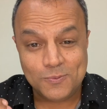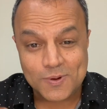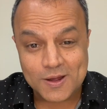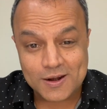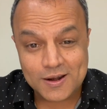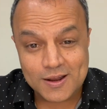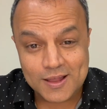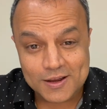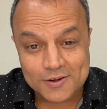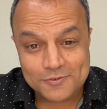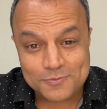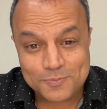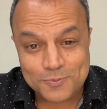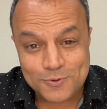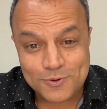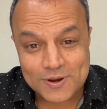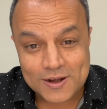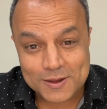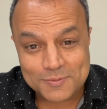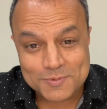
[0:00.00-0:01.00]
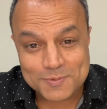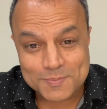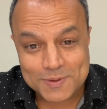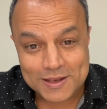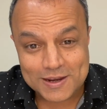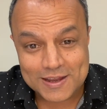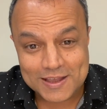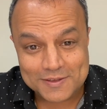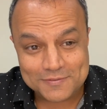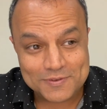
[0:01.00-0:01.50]
one line of program in my
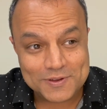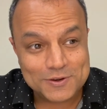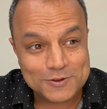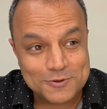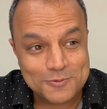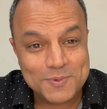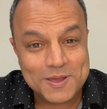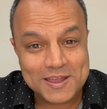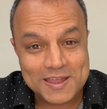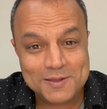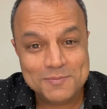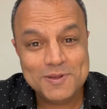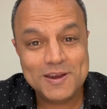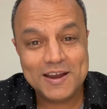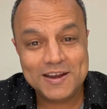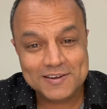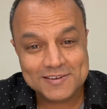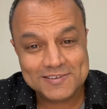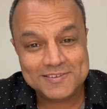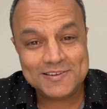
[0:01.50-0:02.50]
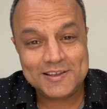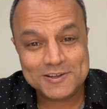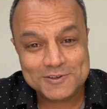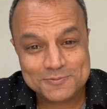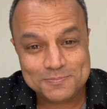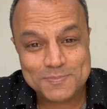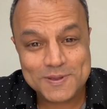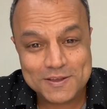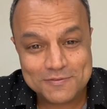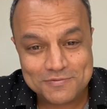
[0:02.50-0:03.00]
life and you're making me write such
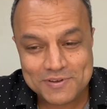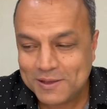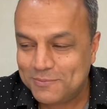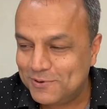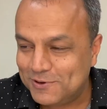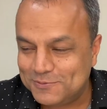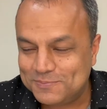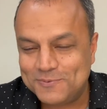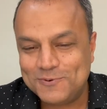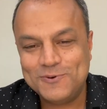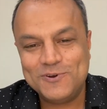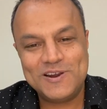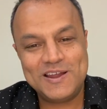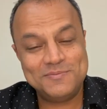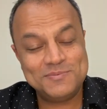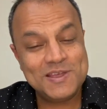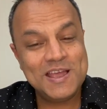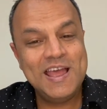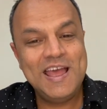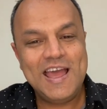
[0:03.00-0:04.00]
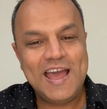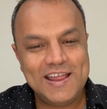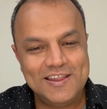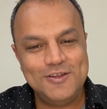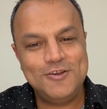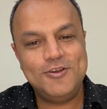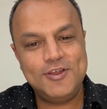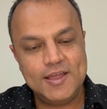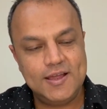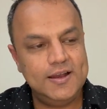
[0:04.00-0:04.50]
big, fabulous programs, and they're
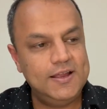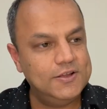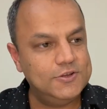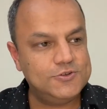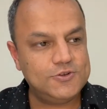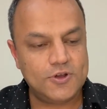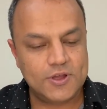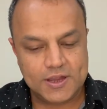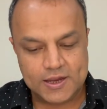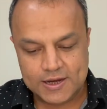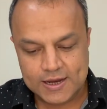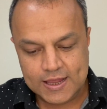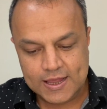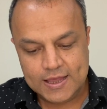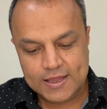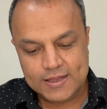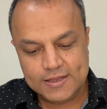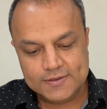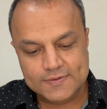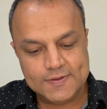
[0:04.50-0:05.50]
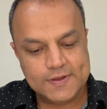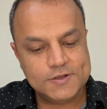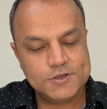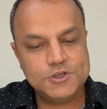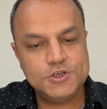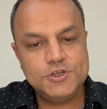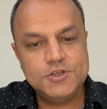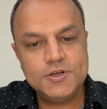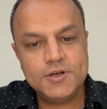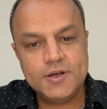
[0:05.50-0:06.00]
really enjoying it. It's a
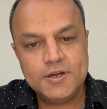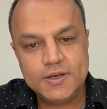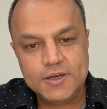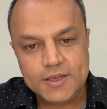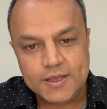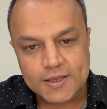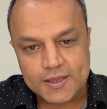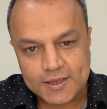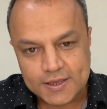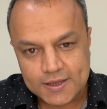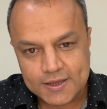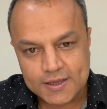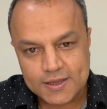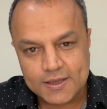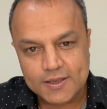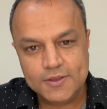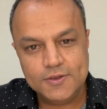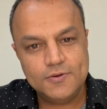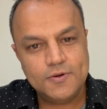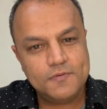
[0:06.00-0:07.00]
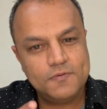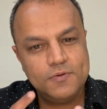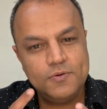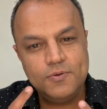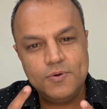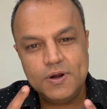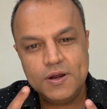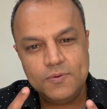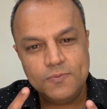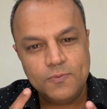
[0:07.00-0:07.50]
journey. You have to do
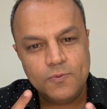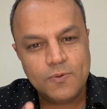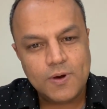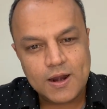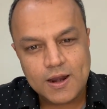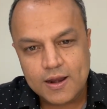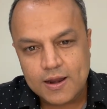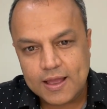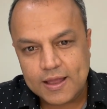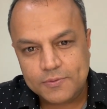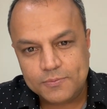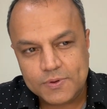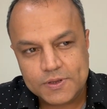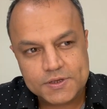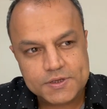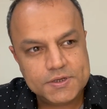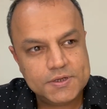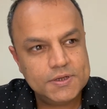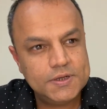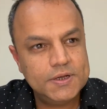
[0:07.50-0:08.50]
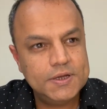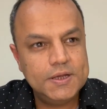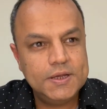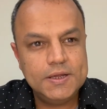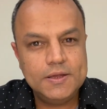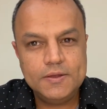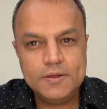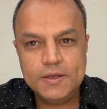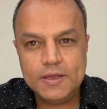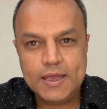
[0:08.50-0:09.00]
it in one language.
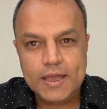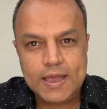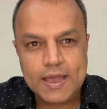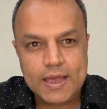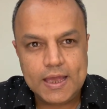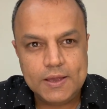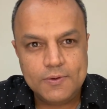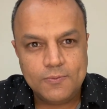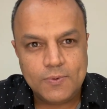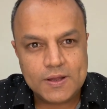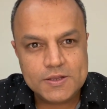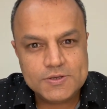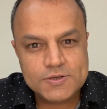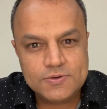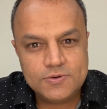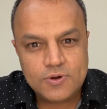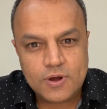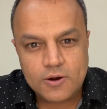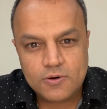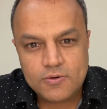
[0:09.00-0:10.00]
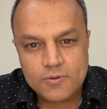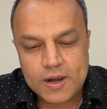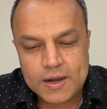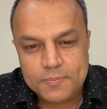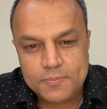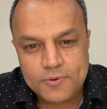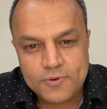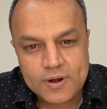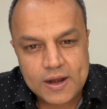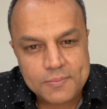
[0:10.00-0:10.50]
Once you know how to write
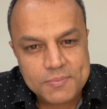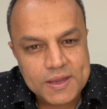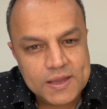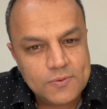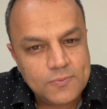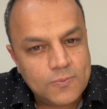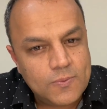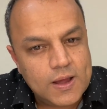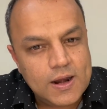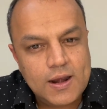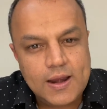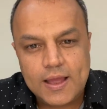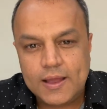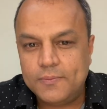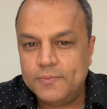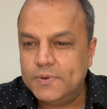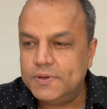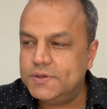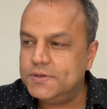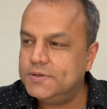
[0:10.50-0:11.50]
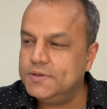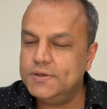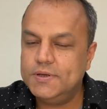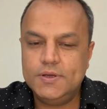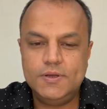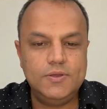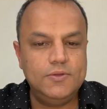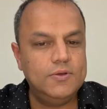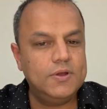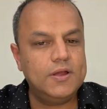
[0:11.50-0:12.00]
programming in one language,
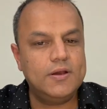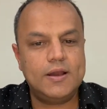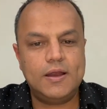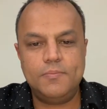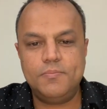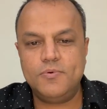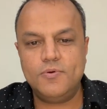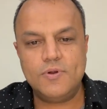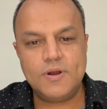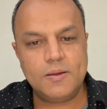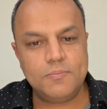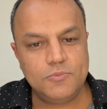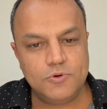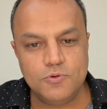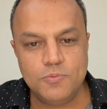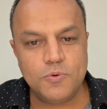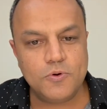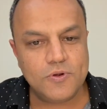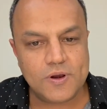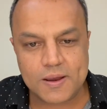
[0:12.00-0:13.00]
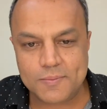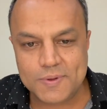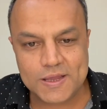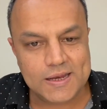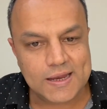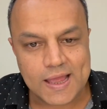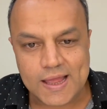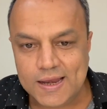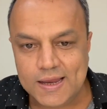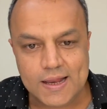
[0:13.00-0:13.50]
you can do programming in
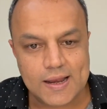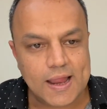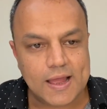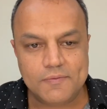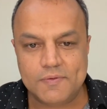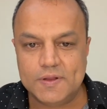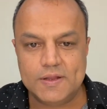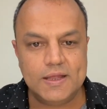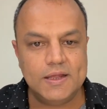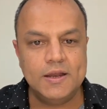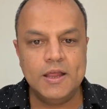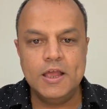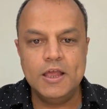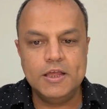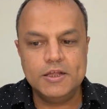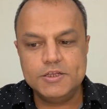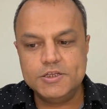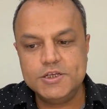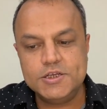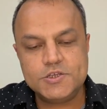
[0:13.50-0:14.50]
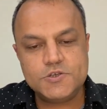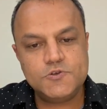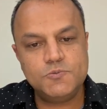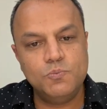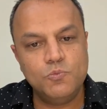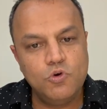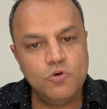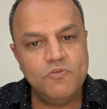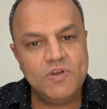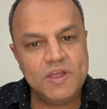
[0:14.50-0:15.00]
any language. Then just
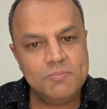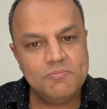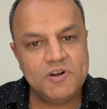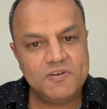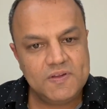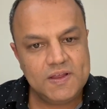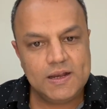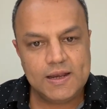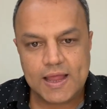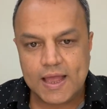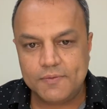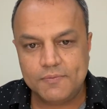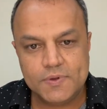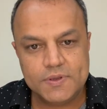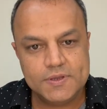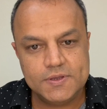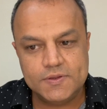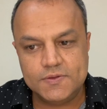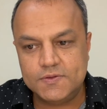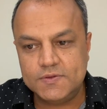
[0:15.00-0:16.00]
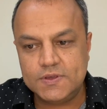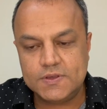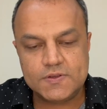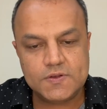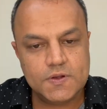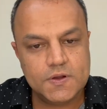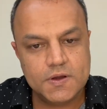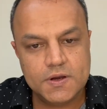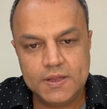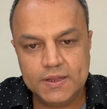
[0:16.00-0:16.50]
moving between languages is just
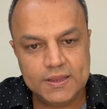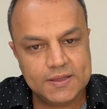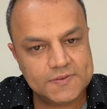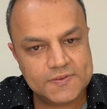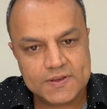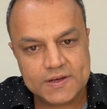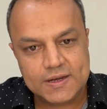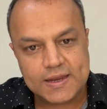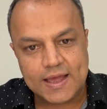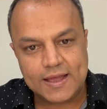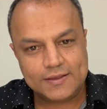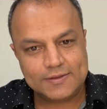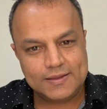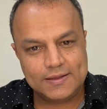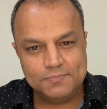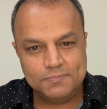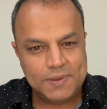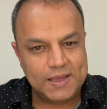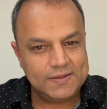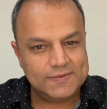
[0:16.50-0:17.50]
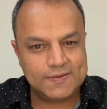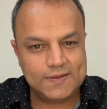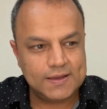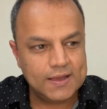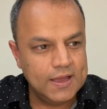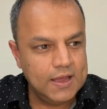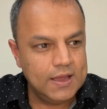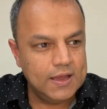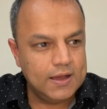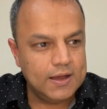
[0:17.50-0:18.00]
learning the syntax and basic
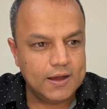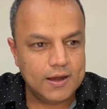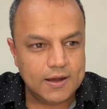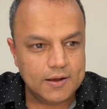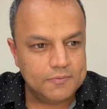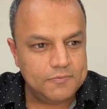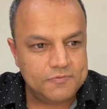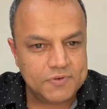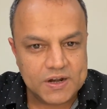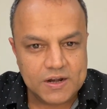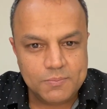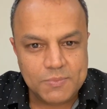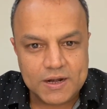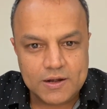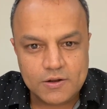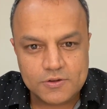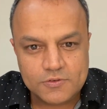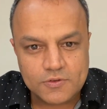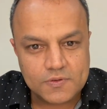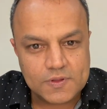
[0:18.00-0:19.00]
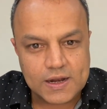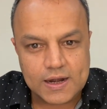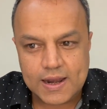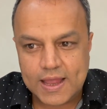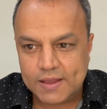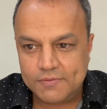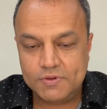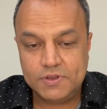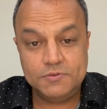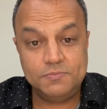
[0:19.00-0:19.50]
fundamentals of that
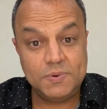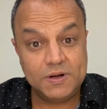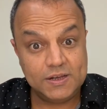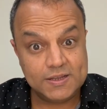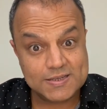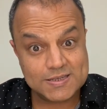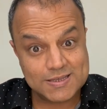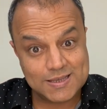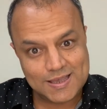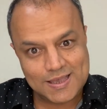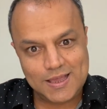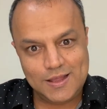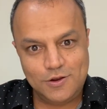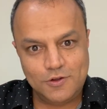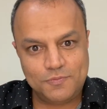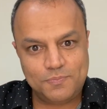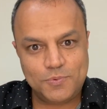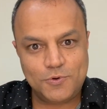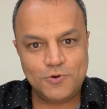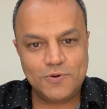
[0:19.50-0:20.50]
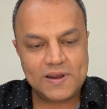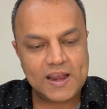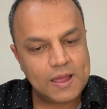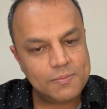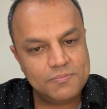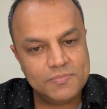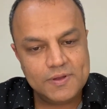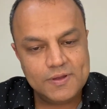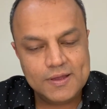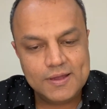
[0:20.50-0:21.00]
language. But the skill of
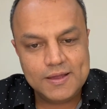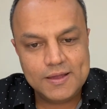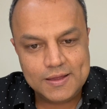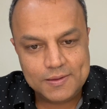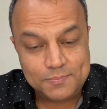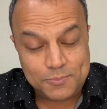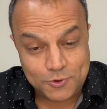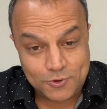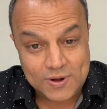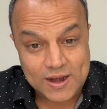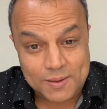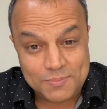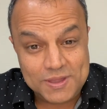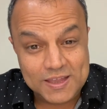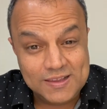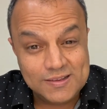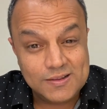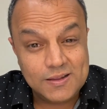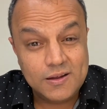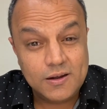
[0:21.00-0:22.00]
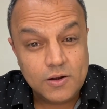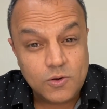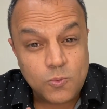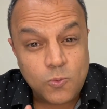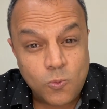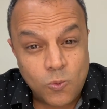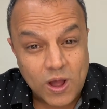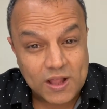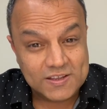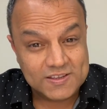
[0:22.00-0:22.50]
programming is learned
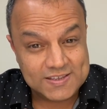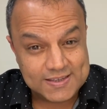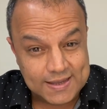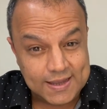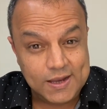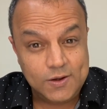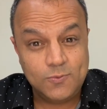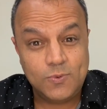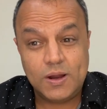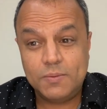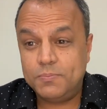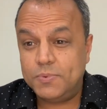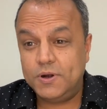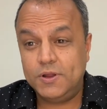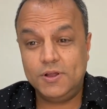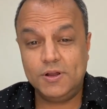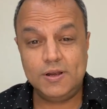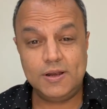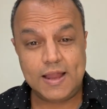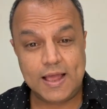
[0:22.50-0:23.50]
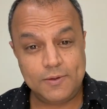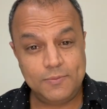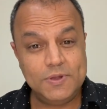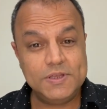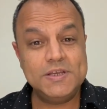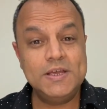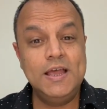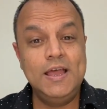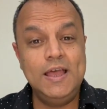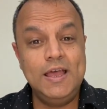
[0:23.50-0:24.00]
once in one particular
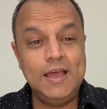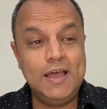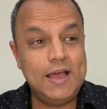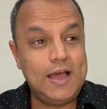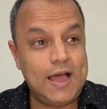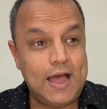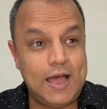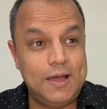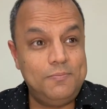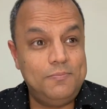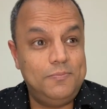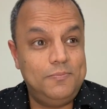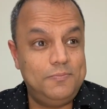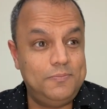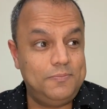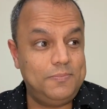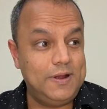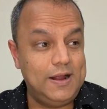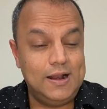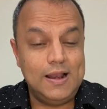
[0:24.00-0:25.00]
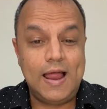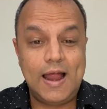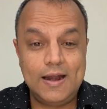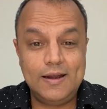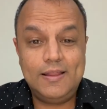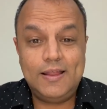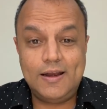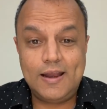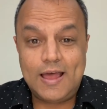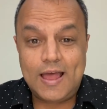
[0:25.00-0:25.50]
language. I'm glad
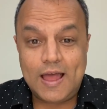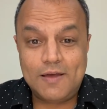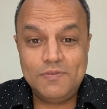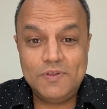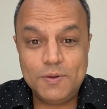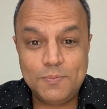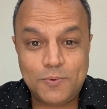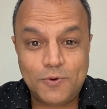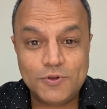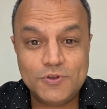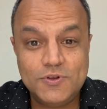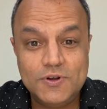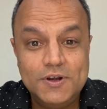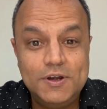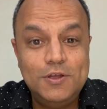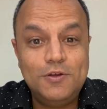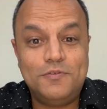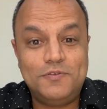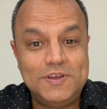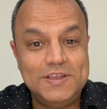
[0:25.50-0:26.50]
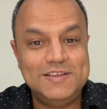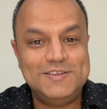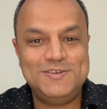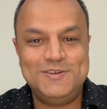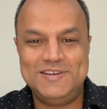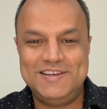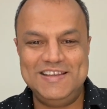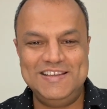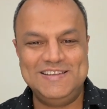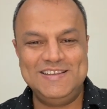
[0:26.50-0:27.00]
that I have the opportunity of
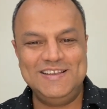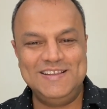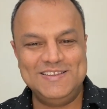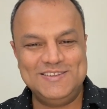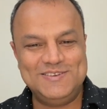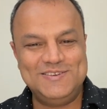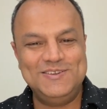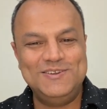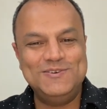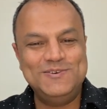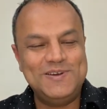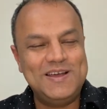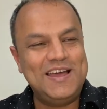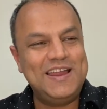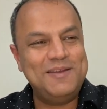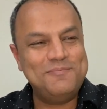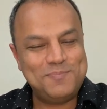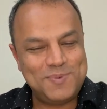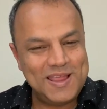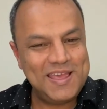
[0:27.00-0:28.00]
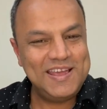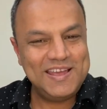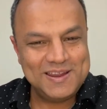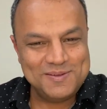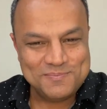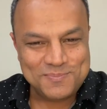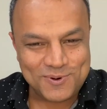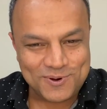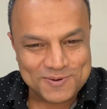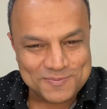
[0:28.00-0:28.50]
teaching this to you and playing an
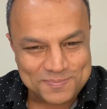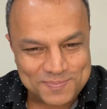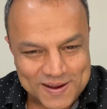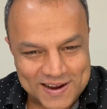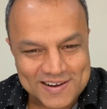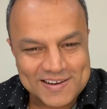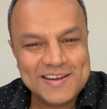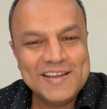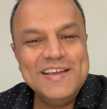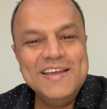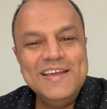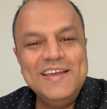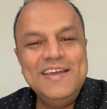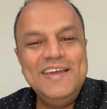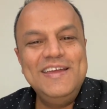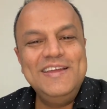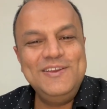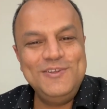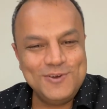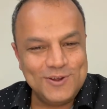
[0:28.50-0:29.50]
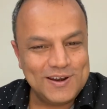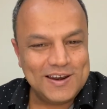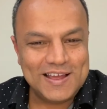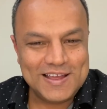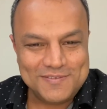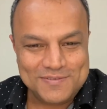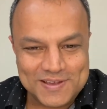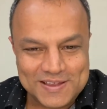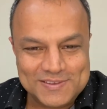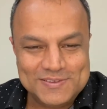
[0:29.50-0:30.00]
important part in your
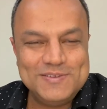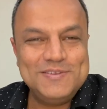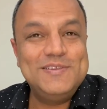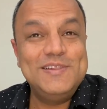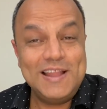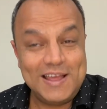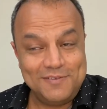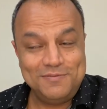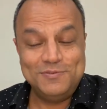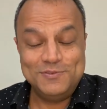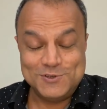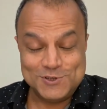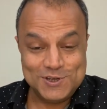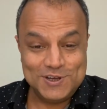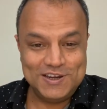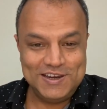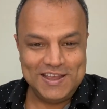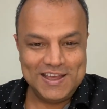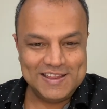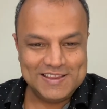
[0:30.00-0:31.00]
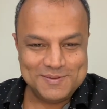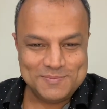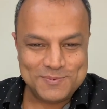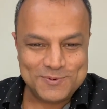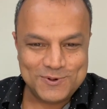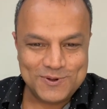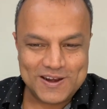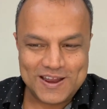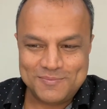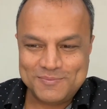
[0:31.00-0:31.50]
life journey as a
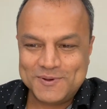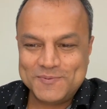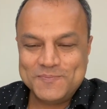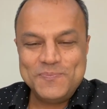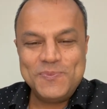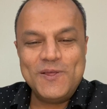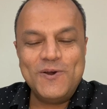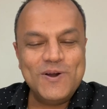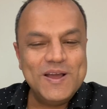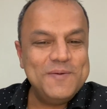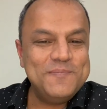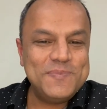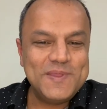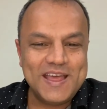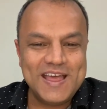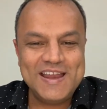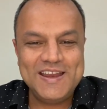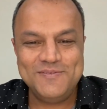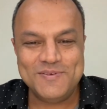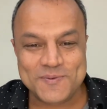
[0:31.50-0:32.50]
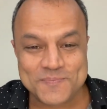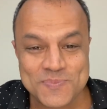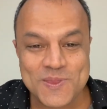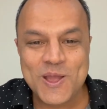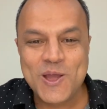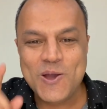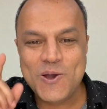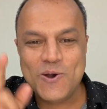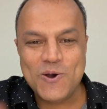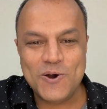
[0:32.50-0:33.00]
programmer. Okay. Anyway,
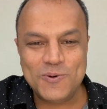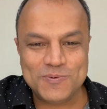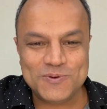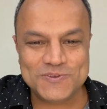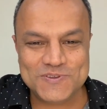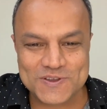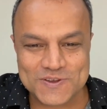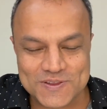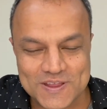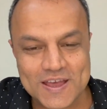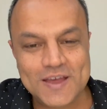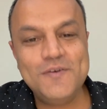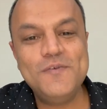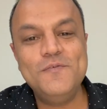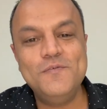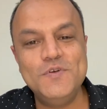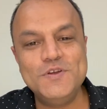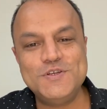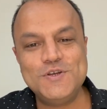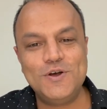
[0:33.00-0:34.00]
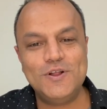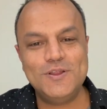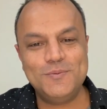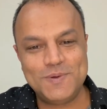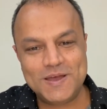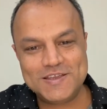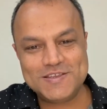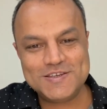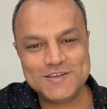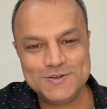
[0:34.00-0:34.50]
hope to see you there. Wish you all the
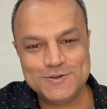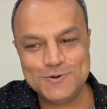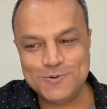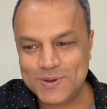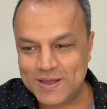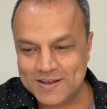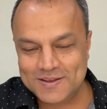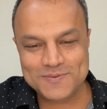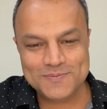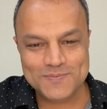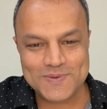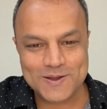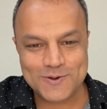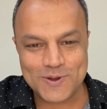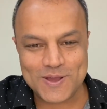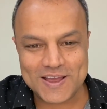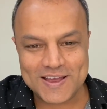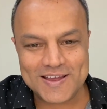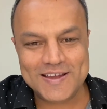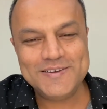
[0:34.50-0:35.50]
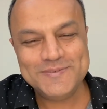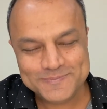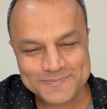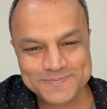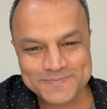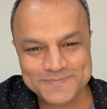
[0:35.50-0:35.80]
best. Do well. We're going ahead.